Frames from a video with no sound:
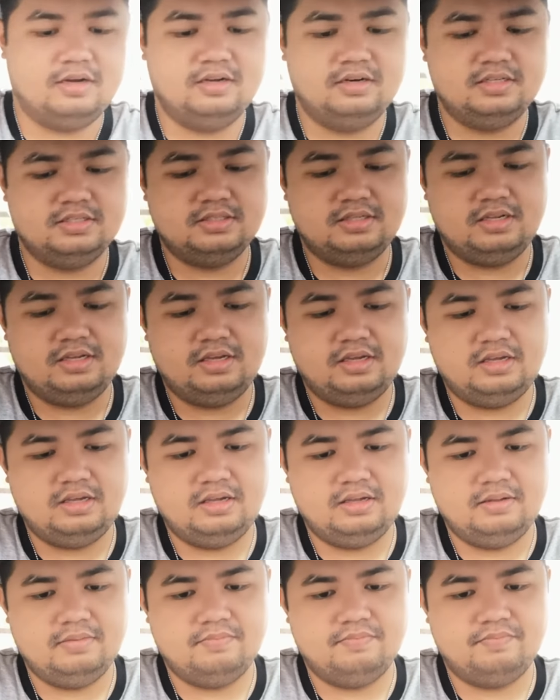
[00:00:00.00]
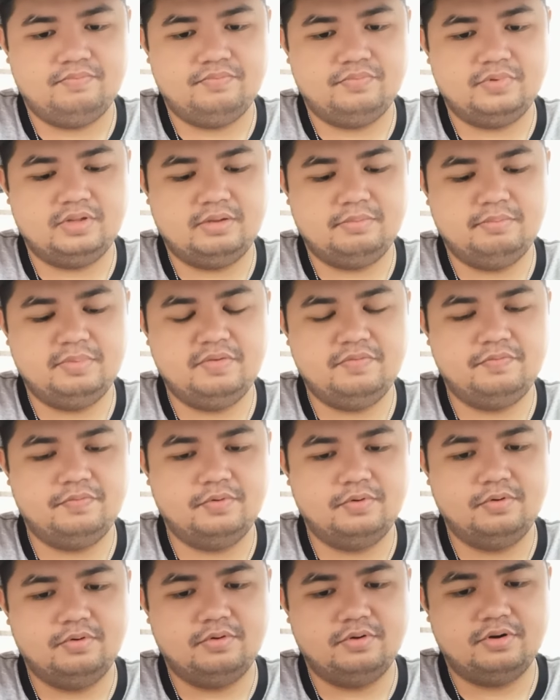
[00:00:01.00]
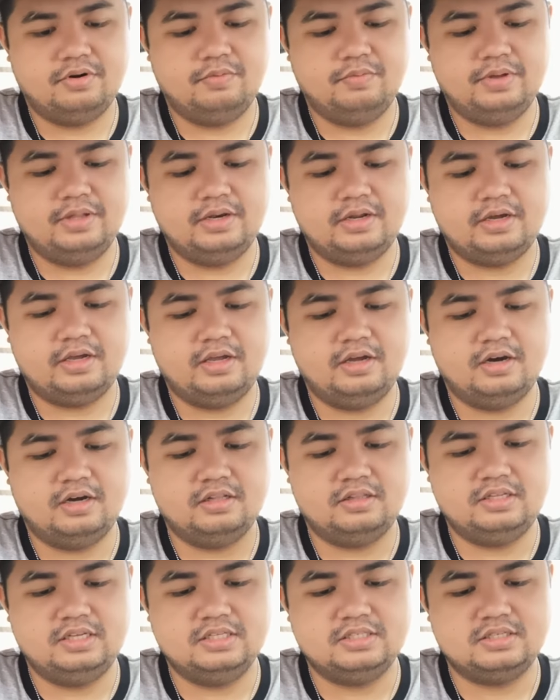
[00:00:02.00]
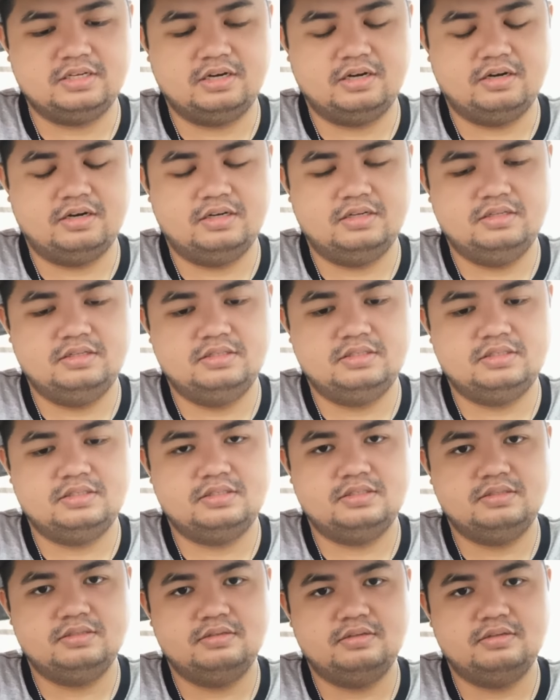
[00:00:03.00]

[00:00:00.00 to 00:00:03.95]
Honestly, before, when I got these cards,